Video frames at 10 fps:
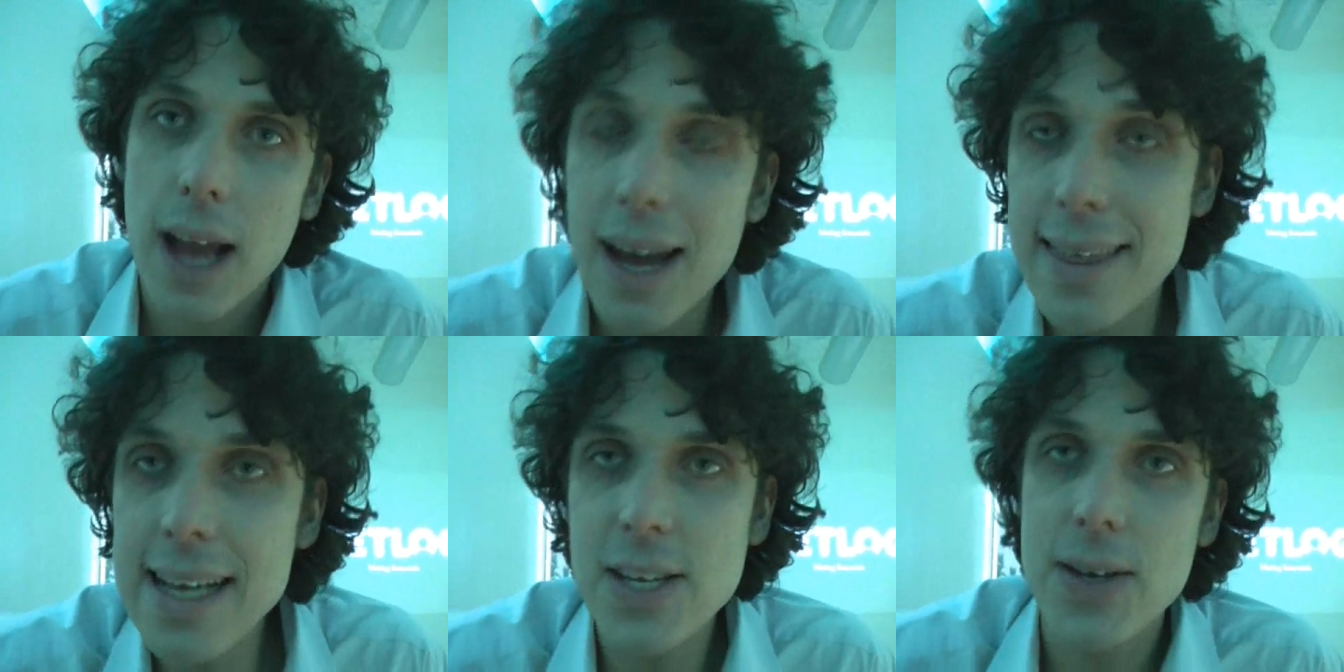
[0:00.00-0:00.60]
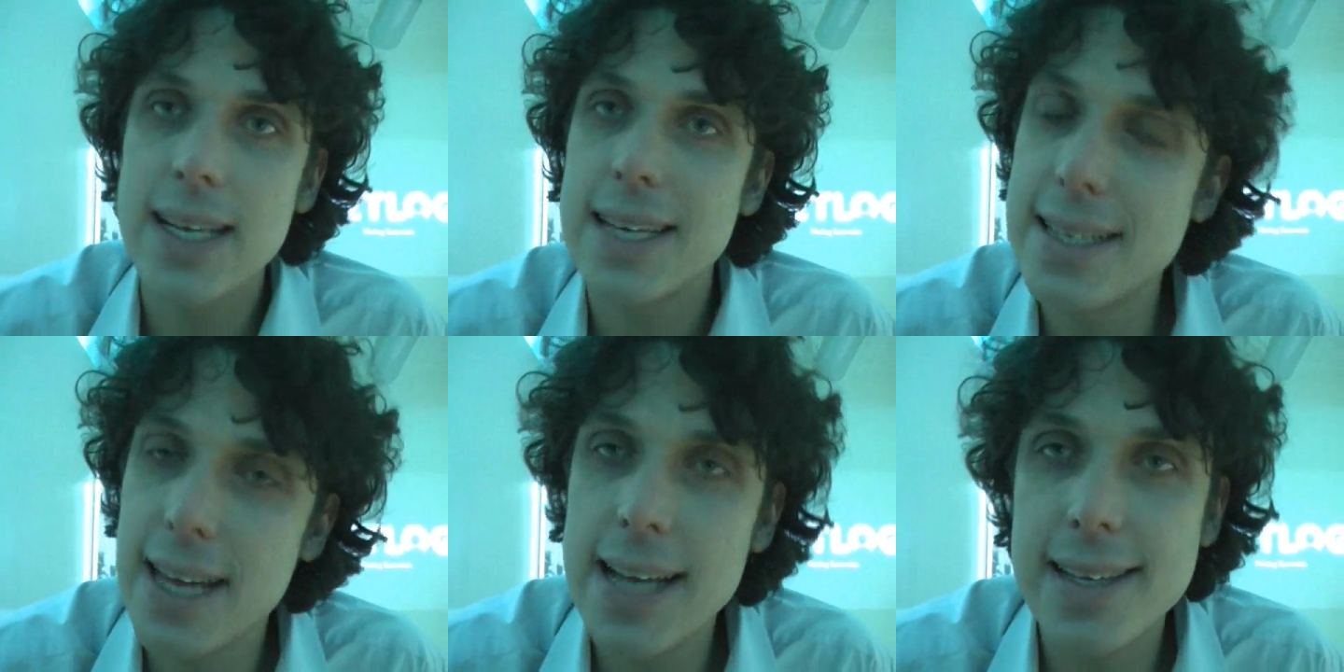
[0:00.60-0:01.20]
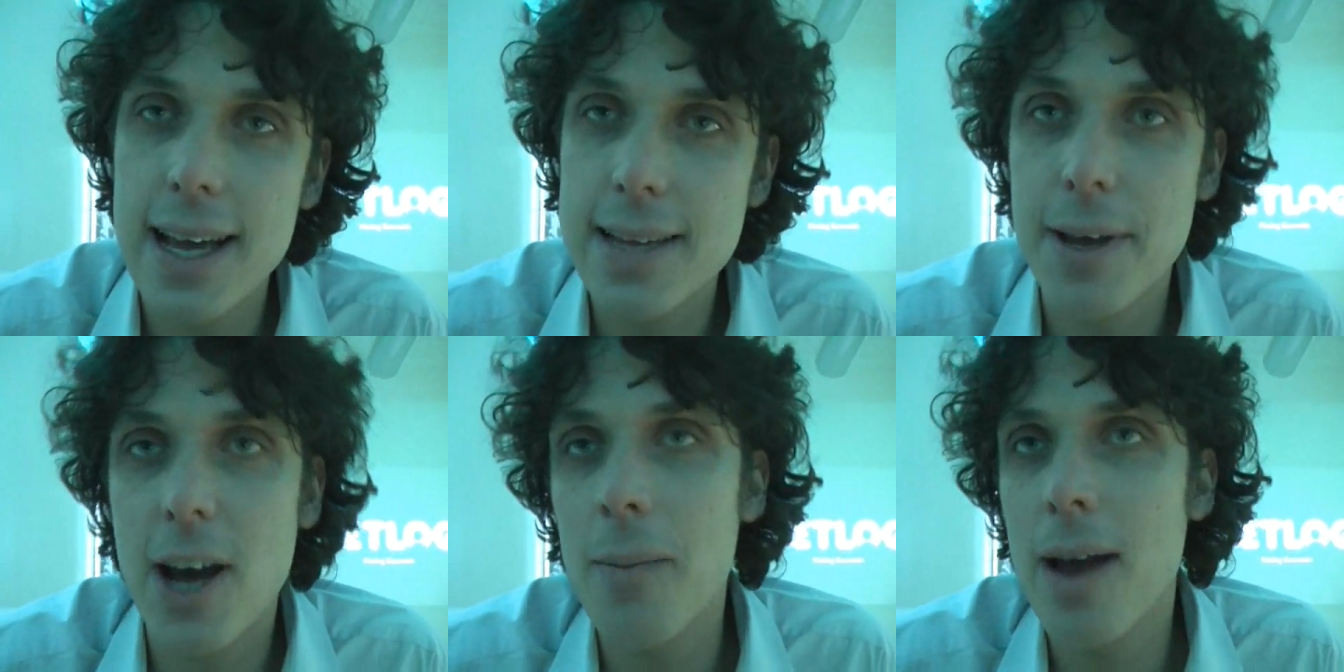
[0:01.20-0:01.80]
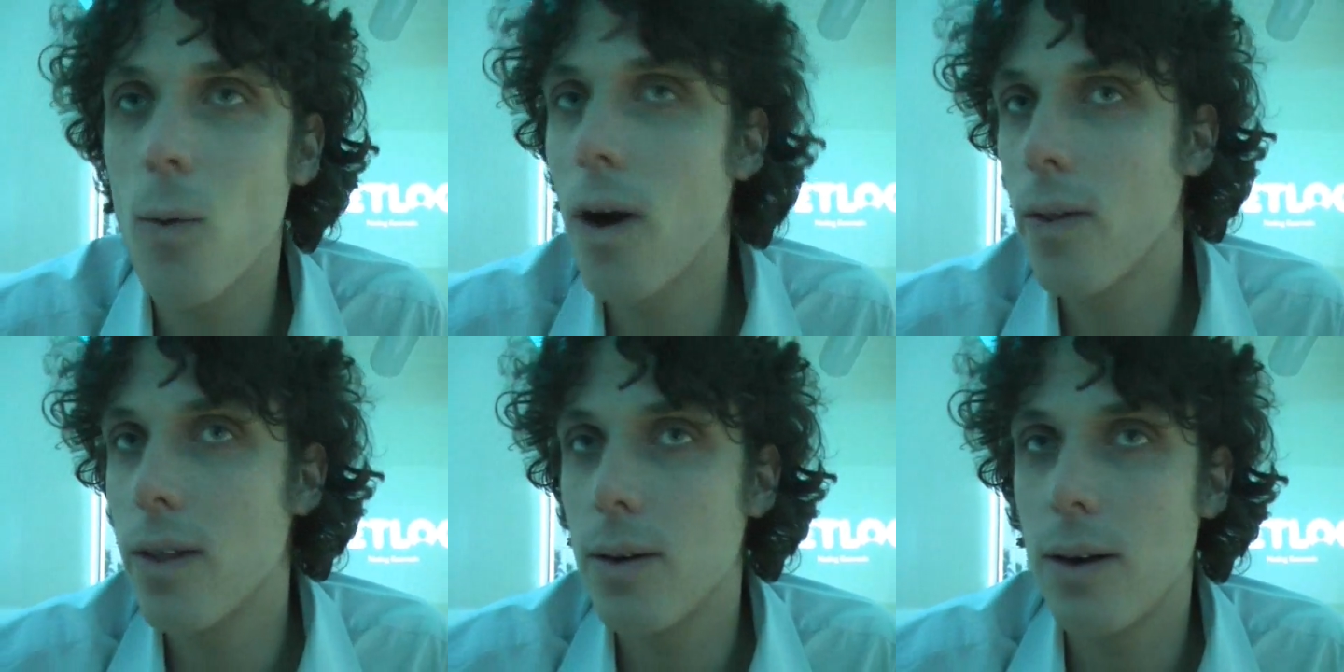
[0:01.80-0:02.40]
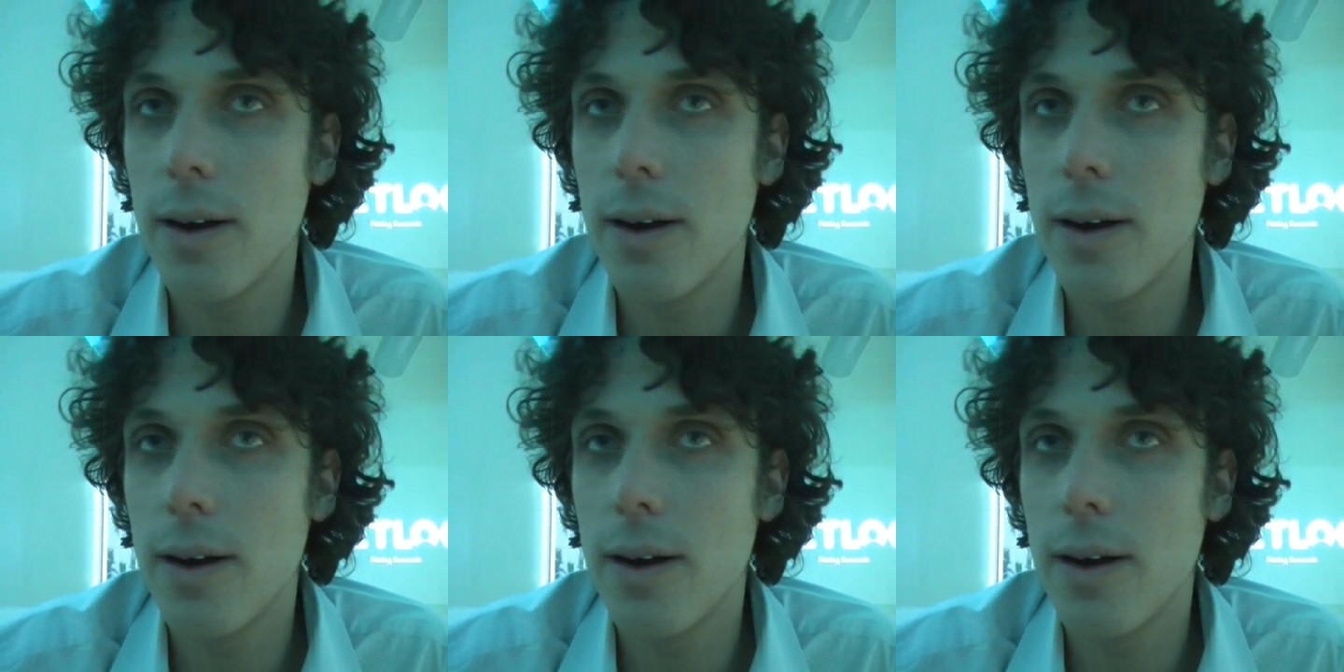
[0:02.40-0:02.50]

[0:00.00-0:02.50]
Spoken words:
I think so. Yes, it's becoming one.